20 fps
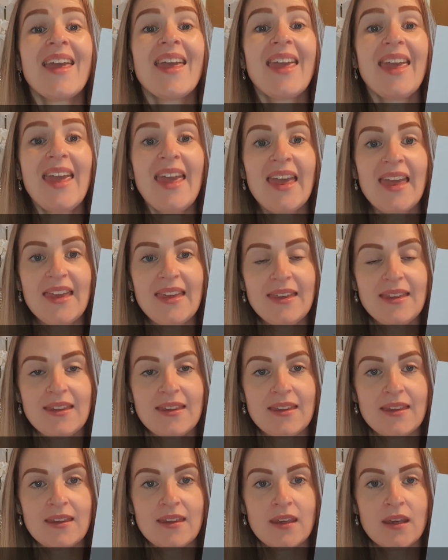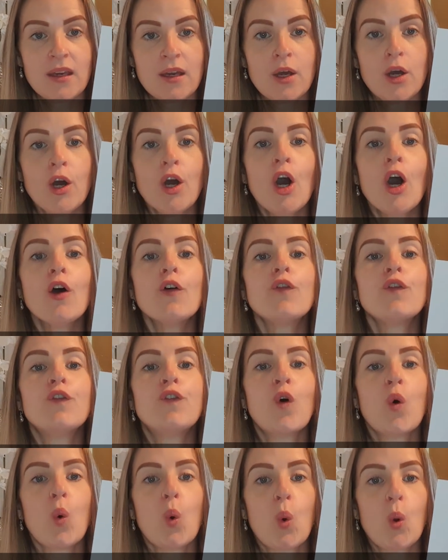Ich
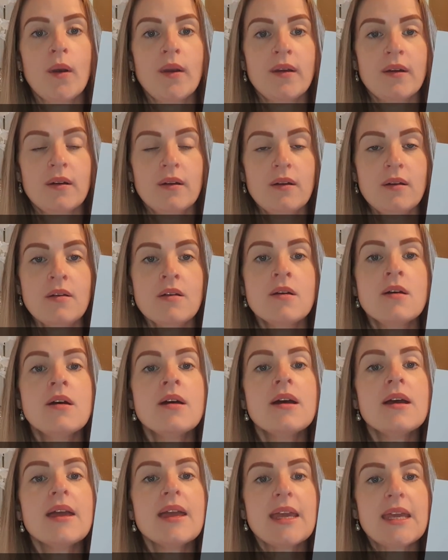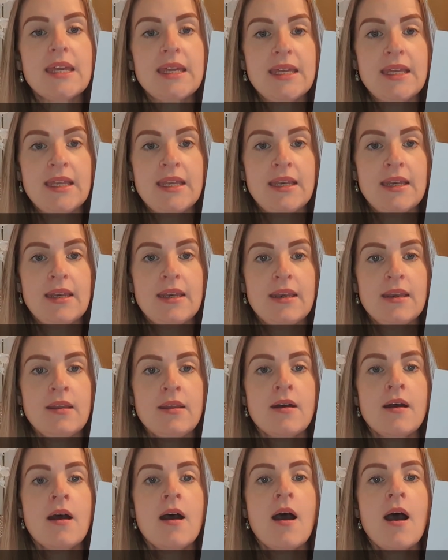wohne in
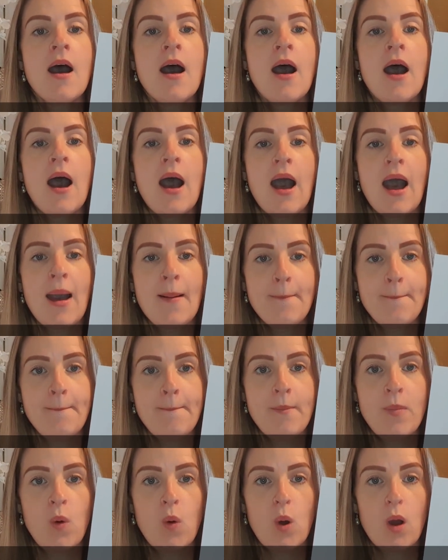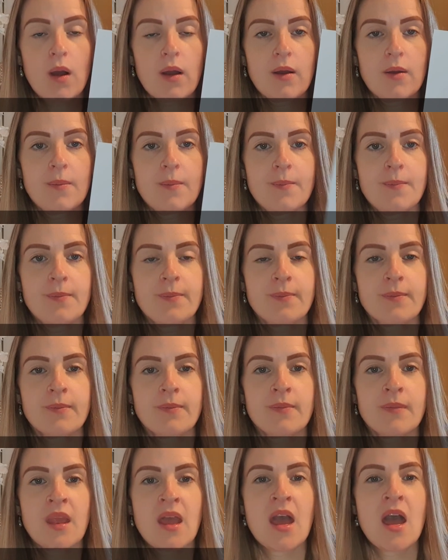Hamburg.
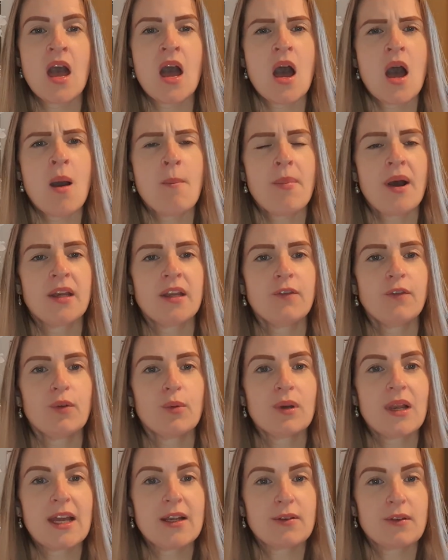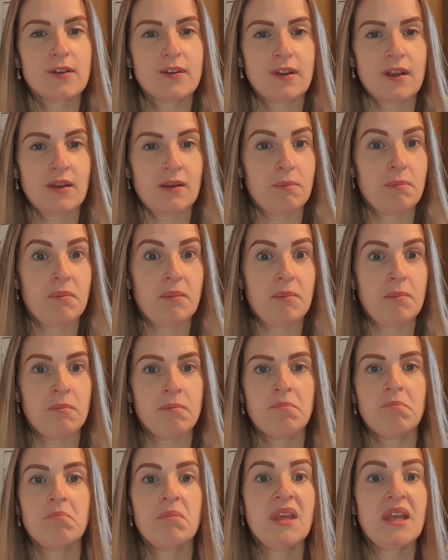But if you would like to say,
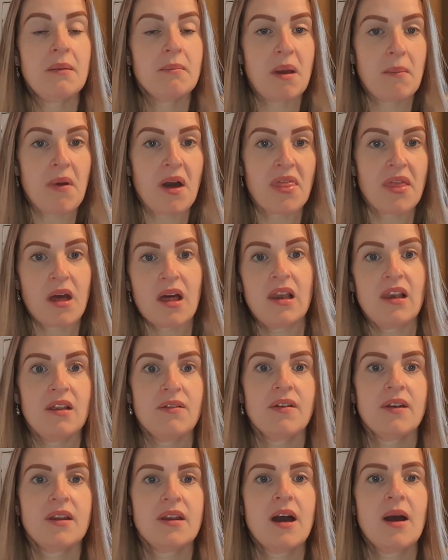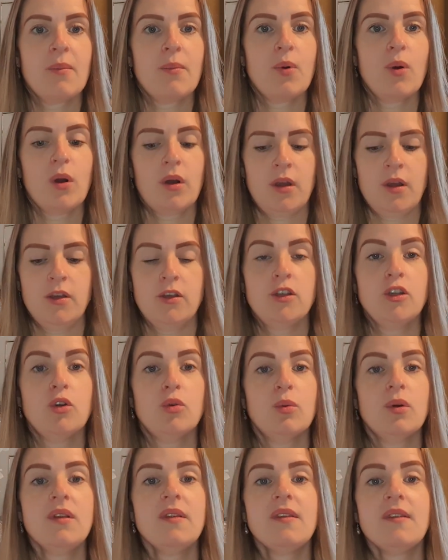me and my mother are living in Hamburg, you
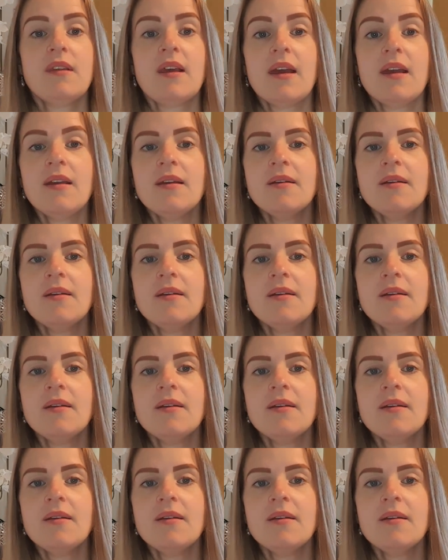would say,